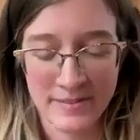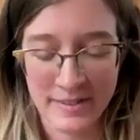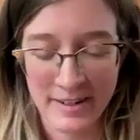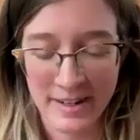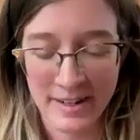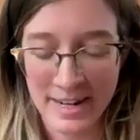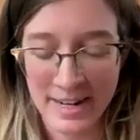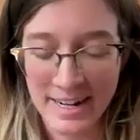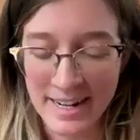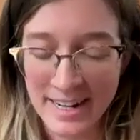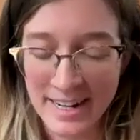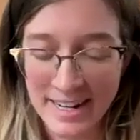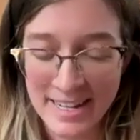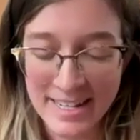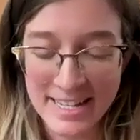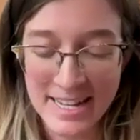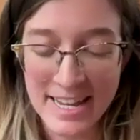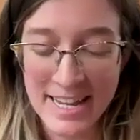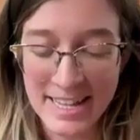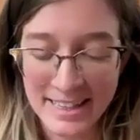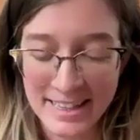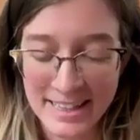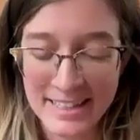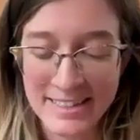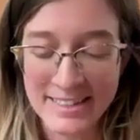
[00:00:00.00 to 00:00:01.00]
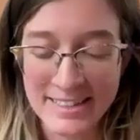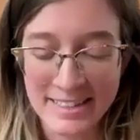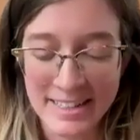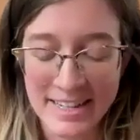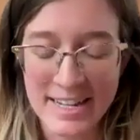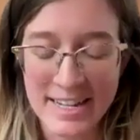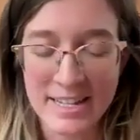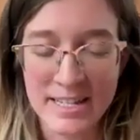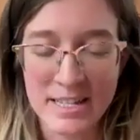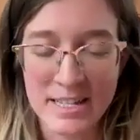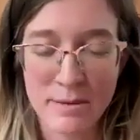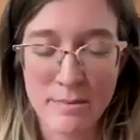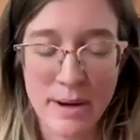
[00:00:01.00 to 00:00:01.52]
right? It
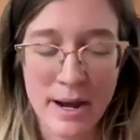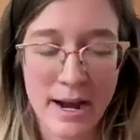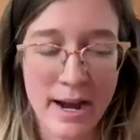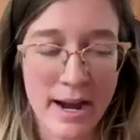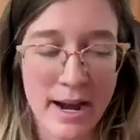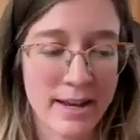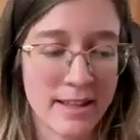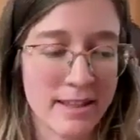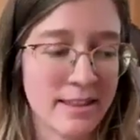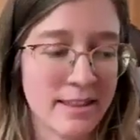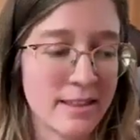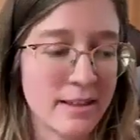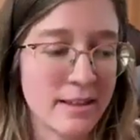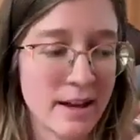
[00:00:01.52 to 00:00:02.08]
literally is the path.